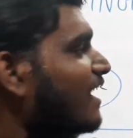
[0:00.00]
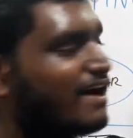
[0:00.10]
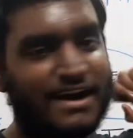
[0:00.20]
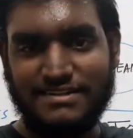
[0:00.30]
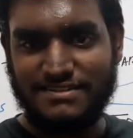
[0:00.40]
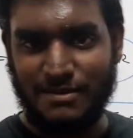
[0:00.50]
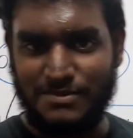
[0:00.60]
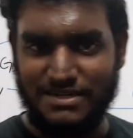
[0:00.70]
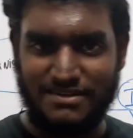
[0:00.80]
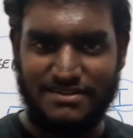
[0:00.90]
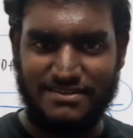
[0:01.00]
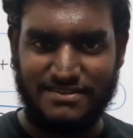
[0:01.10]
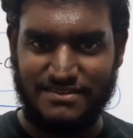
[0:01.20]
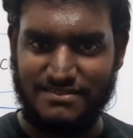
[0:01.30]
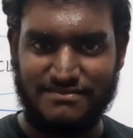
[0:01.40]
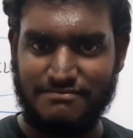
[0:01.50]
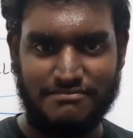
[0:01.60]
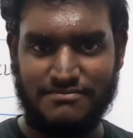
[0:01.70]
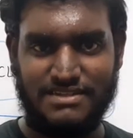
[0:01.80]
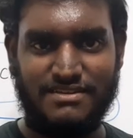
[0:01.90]
are scripted.
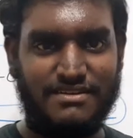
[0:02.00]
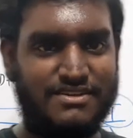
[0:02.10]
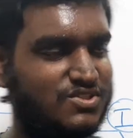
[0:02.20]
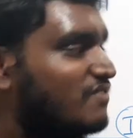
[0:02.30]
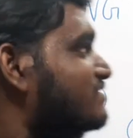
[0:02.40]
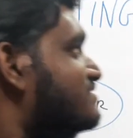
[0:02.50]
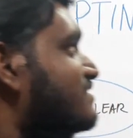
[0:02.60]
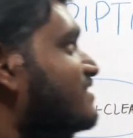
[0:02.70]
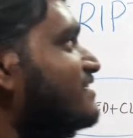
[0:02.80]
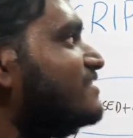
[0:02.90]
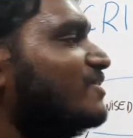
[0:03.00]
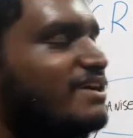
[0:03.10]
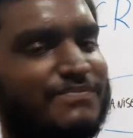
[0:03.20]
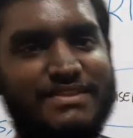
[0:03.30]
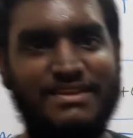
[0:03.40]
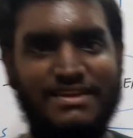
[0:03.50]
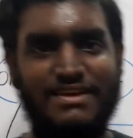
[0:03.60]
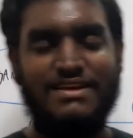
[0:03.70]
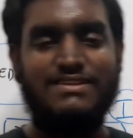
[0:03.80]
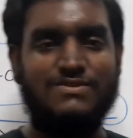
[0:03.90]
So I've just written here, okay.
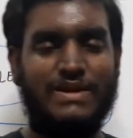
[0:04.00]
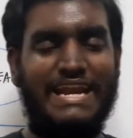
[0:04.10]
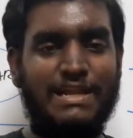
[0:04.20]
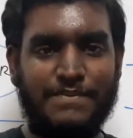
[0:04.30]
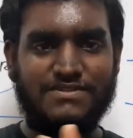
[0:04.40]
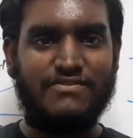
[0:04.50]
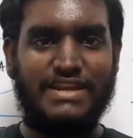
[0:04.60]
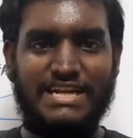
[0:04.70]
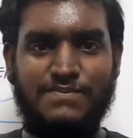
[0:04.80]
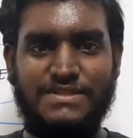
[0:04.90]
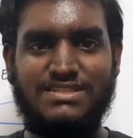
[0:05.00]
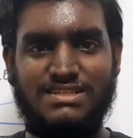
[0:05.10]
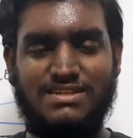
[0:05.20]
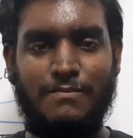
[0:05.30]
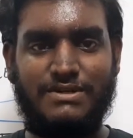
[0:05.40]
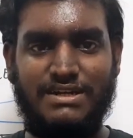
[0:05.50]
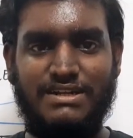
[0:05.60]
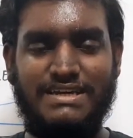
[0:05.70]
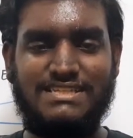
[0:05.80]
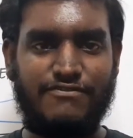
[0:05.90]
So 90% of great speeches are
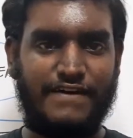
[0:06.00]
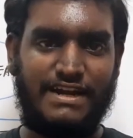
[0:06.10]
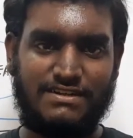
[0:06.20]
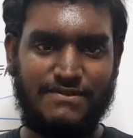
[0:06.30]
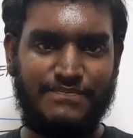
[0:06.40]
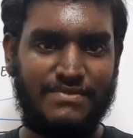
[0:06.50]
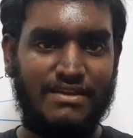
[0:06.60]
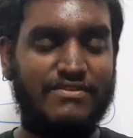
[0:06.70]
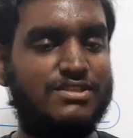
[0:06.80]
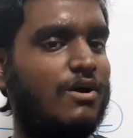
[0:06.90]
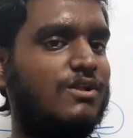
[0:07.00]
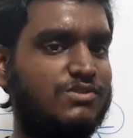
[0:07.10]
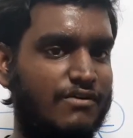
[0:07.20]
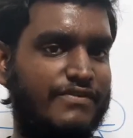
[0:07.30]
scripted. It's a fact with also a